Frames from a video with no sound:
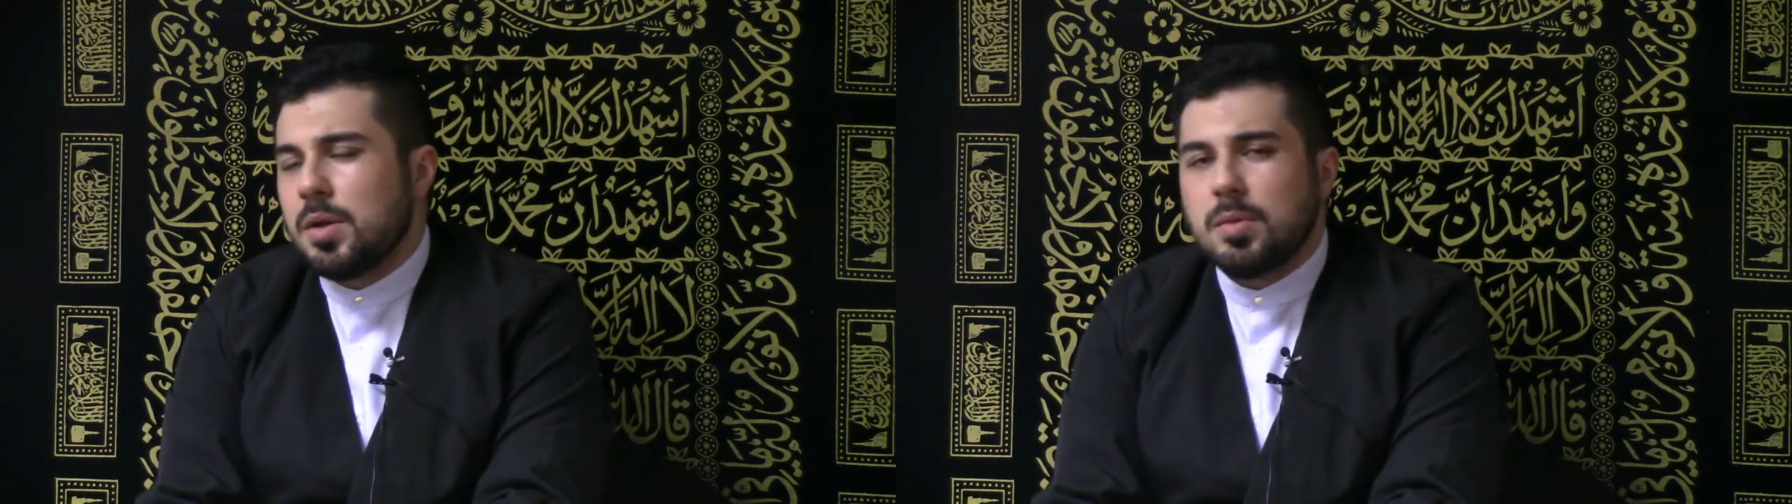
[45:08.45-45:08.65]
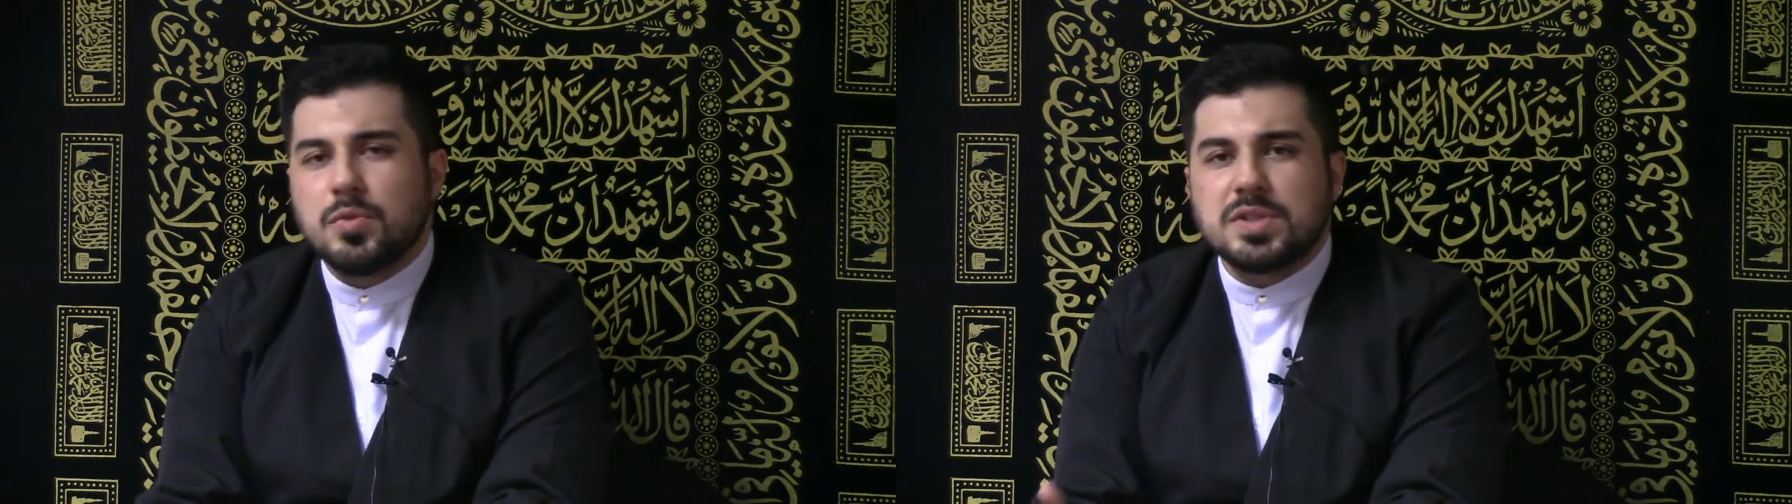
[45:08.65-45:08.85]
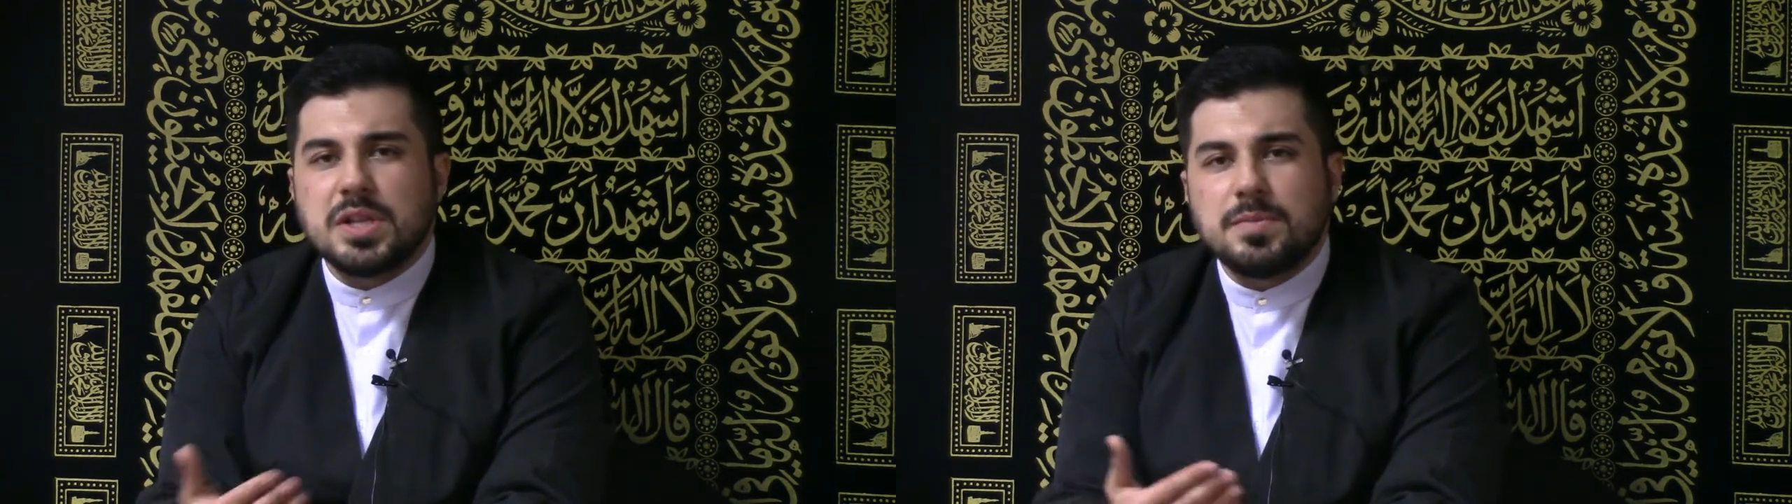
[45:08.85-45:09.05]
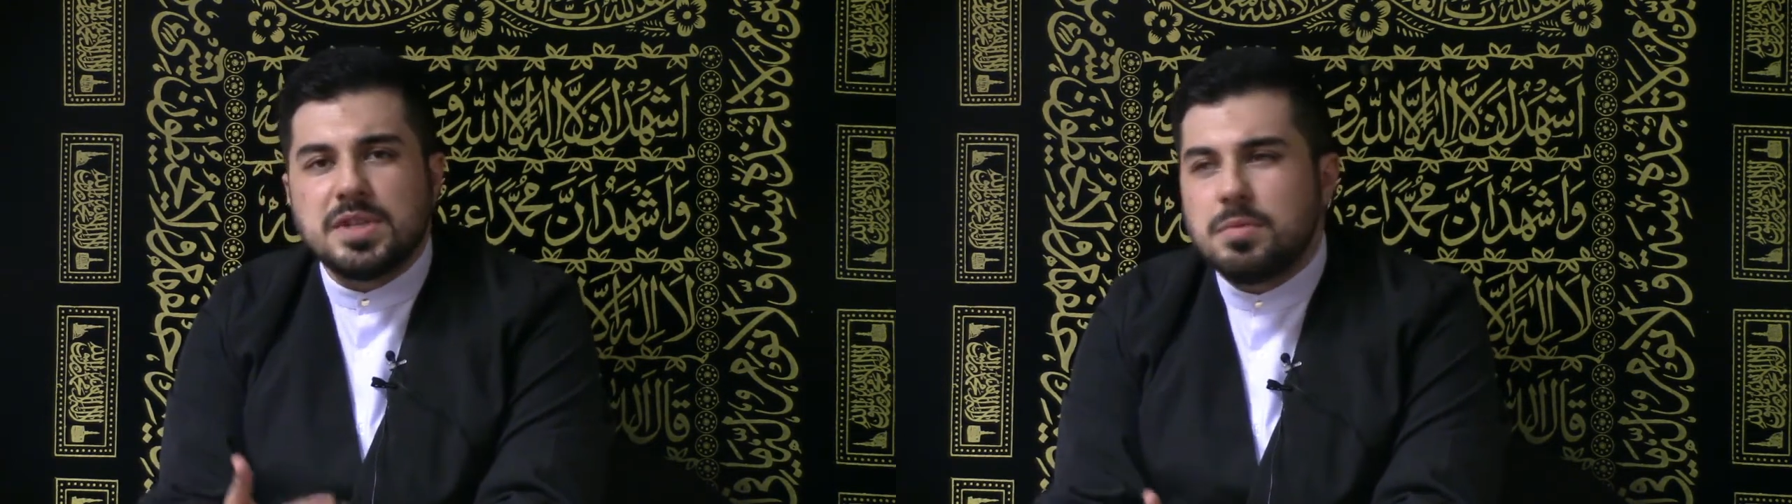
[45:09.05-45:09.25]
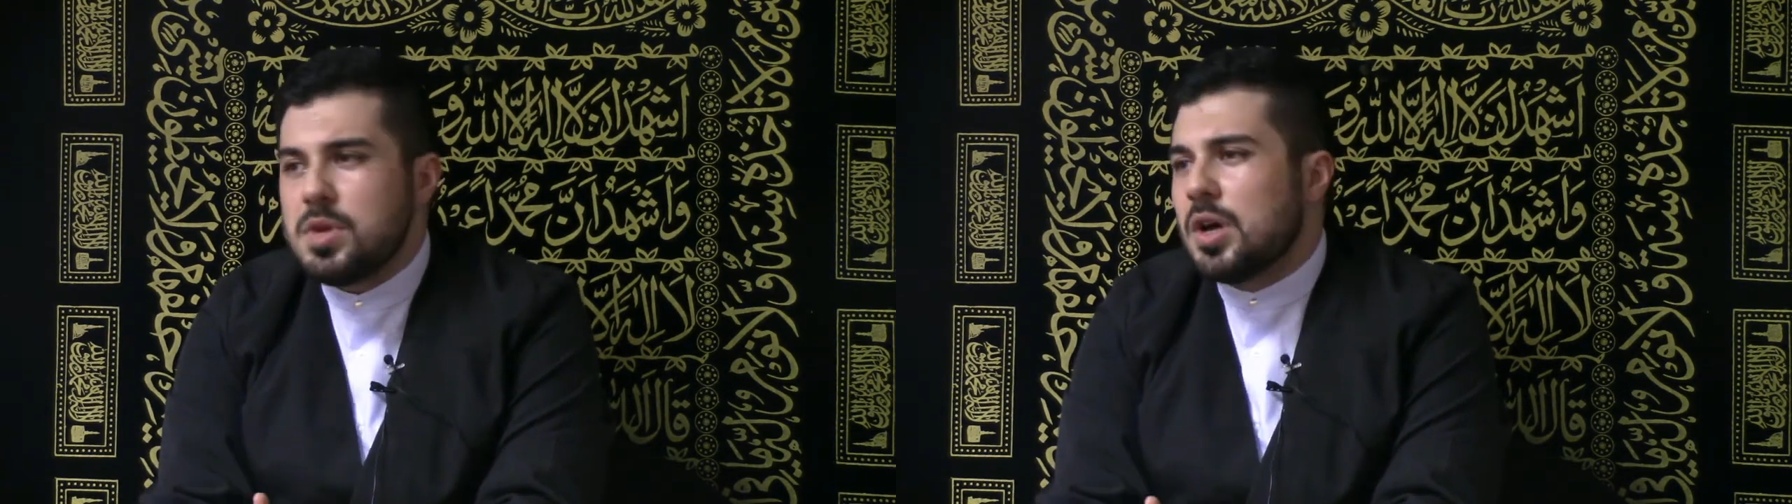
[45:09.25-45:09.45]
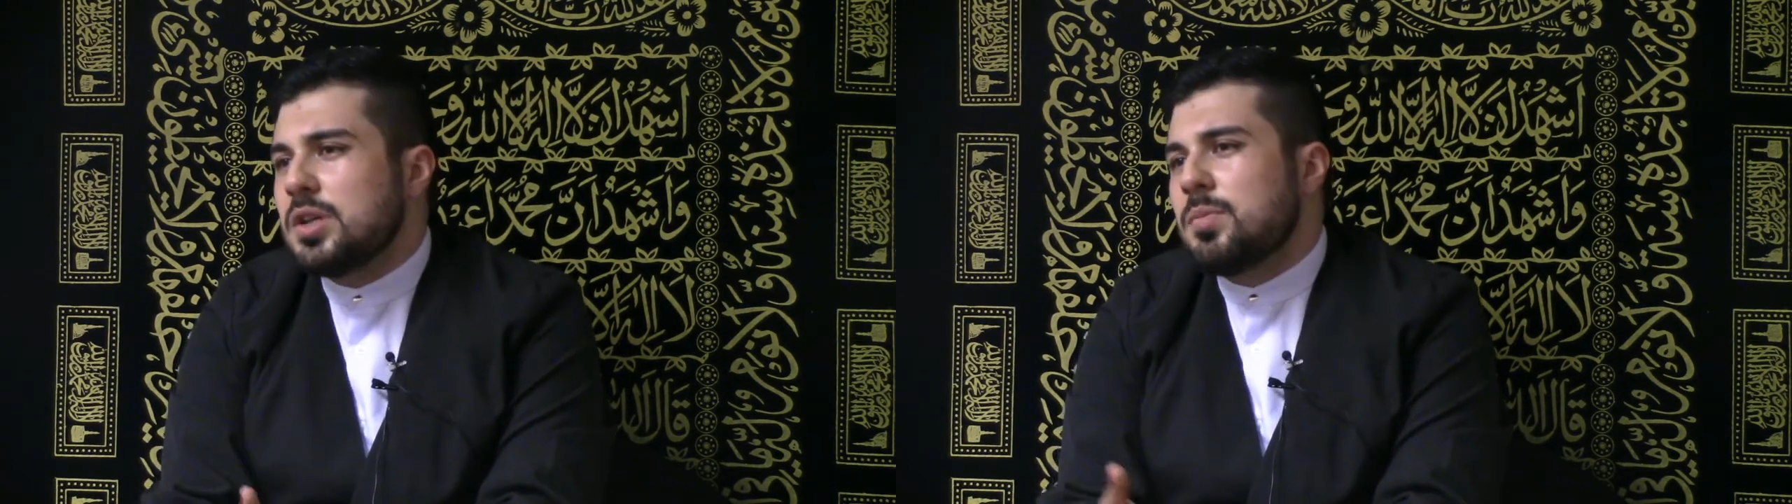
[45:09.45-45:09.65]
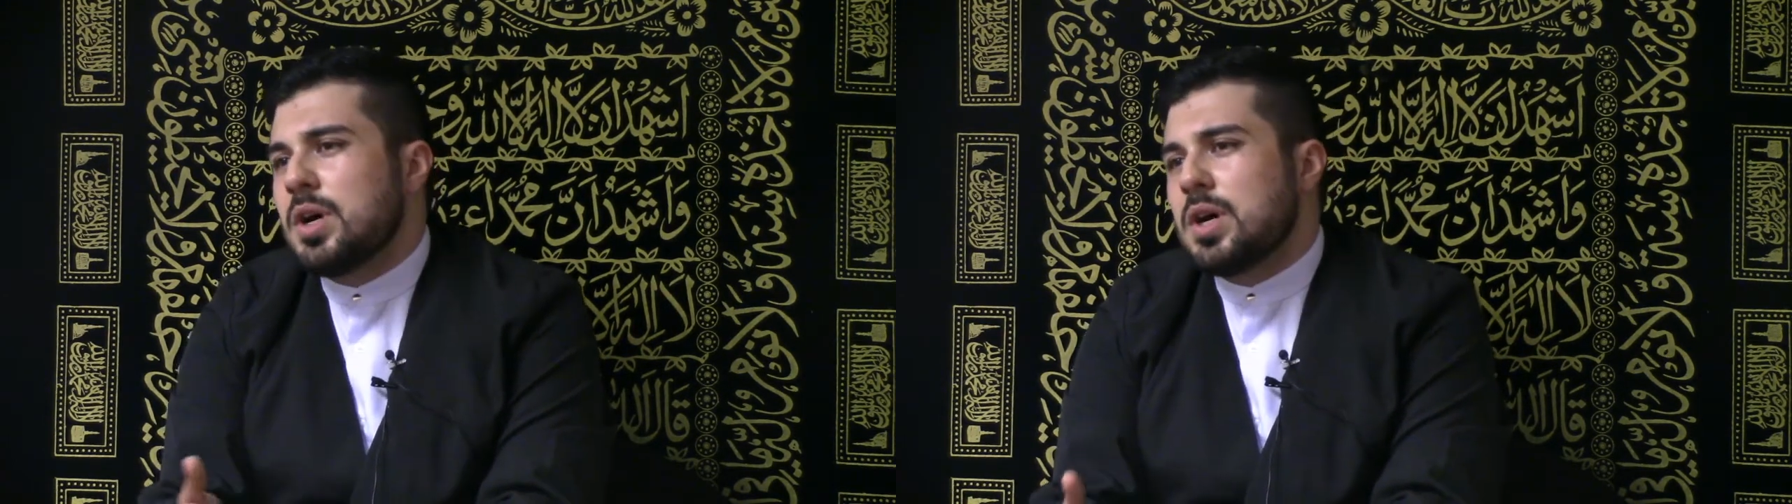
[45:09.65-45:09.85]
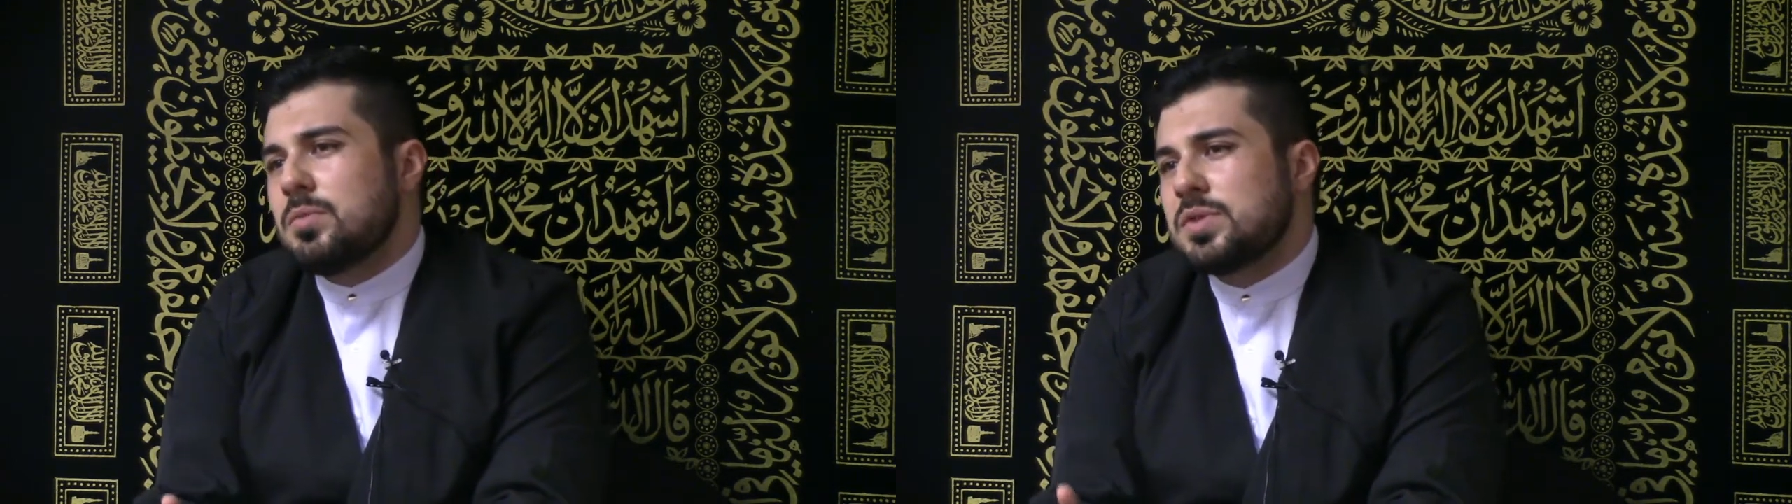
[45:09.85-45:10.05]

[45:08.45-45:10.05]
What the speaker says: Muslims in Myanmar,